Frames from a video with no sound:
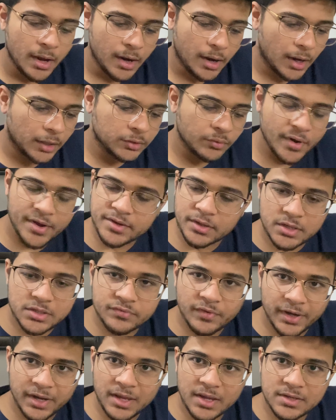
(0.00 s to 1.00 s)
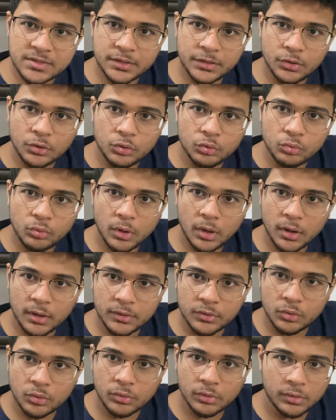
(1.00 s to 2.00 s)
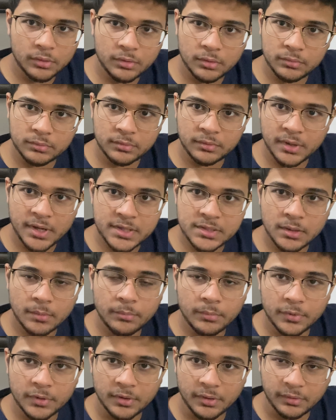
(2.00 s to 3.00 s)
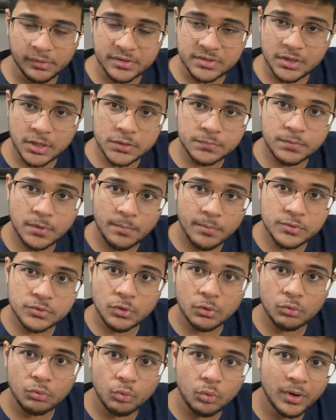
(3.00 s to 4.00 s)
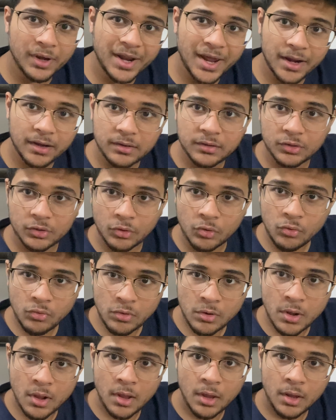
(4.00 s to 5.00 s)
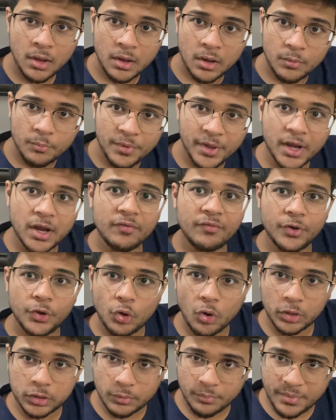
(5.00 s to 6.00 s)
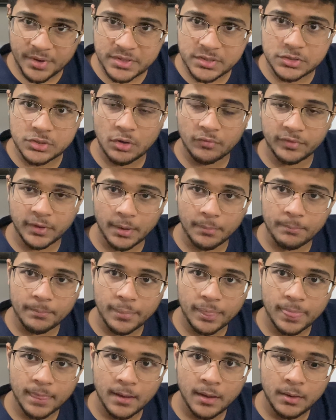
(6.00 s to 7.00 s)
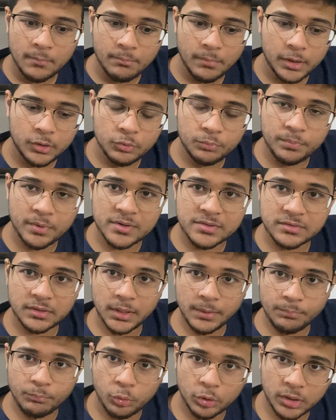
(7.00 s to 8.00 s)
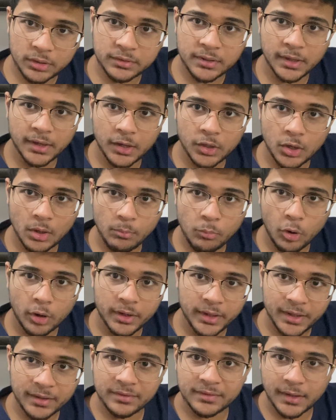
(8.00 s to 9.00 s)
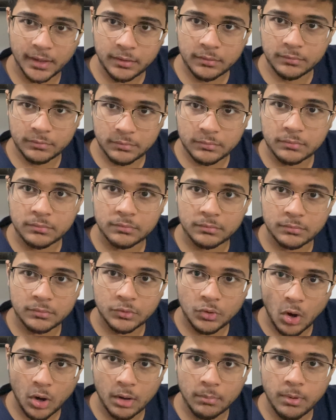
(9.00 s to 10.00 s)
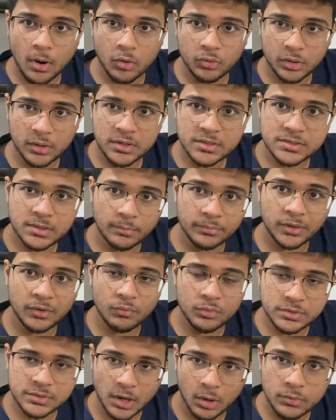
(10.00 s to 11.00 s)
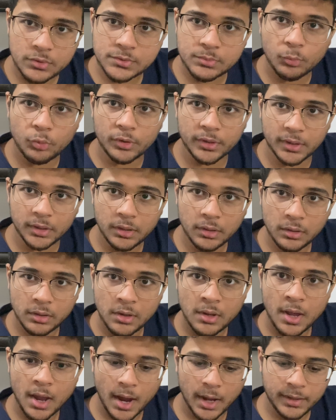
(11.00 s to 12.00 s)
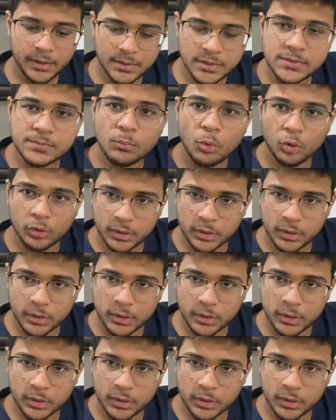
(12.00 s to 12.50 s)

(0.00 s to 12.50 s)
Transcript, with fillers: Otherwise, it is very easy to do a, you know, read some research papers on Google and, you know, make a video on the basis of them. But to personally put a thing in your body and then talk about it is something which sounds more real and is more